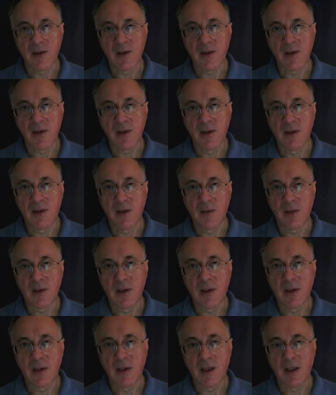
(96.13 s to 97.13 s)
This is an
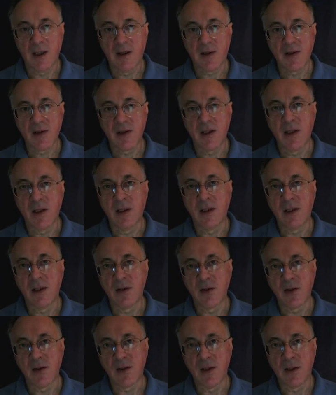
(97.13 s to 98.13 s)
elliptical galaxy in
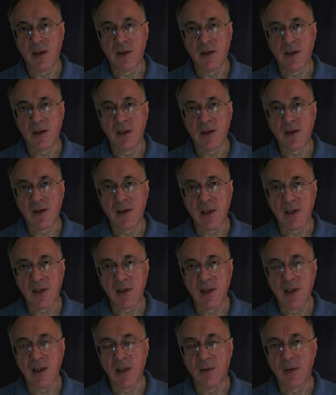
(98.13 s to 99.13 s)
NGC
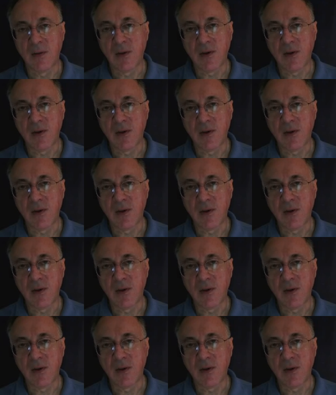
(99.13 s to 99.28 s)
1316,